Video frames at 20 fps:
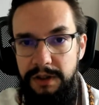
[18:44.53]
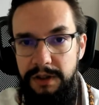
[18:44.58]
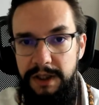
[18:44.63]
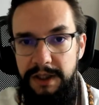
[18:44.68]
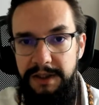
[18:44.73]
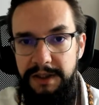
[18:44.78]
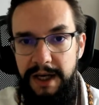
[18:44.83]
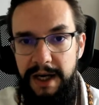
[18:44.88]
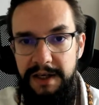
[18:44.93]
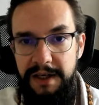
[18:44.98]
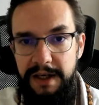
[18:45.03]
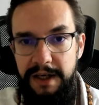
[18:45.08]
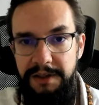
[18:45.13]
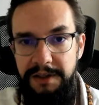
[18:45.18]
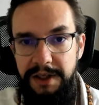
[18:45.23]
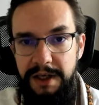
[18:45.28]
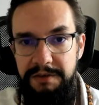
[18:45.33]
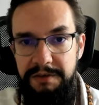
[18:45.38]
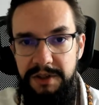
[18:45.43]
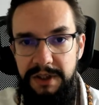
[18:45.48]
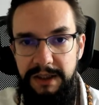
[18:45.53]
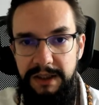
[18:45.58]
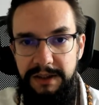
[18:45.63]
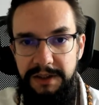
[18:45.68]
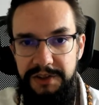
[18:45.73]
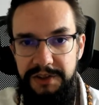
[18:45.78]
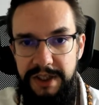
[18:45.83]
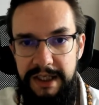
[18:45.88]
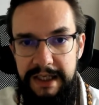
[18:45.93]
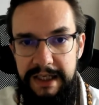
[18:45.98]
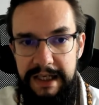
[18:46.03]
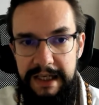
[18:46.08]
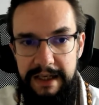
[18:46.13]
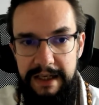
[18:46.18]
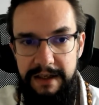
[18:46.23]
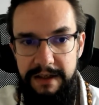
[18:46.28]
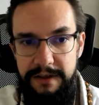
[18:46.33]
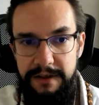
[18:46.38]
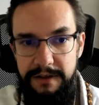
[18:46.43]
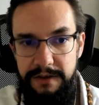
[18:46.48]
It gives you like this
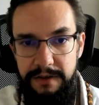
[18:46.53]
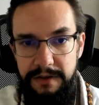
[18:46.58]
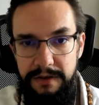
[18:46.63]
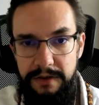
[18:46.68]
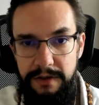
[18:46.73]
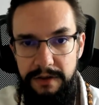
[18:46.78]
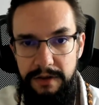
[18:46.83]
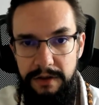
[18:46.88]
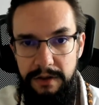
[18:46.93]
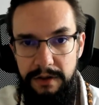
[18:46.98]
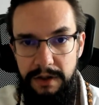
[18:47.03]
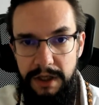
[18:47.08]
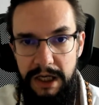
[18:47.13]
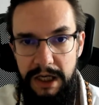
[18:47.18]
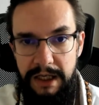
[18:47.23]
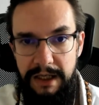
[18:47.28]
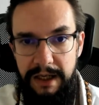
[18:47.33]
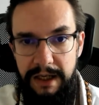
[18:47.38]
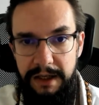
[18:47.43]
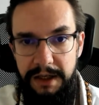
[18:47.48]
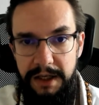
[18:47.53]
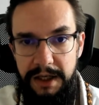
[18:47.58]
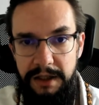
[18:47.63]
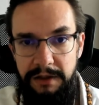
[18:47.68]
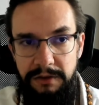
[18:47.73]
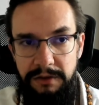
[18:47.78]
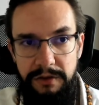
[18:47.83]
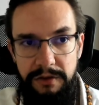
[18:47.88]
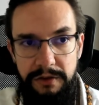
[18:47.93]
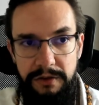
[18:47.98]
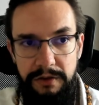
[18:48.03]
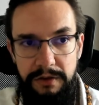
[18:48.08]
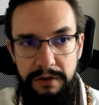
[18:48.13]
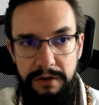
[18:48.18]
inline hint.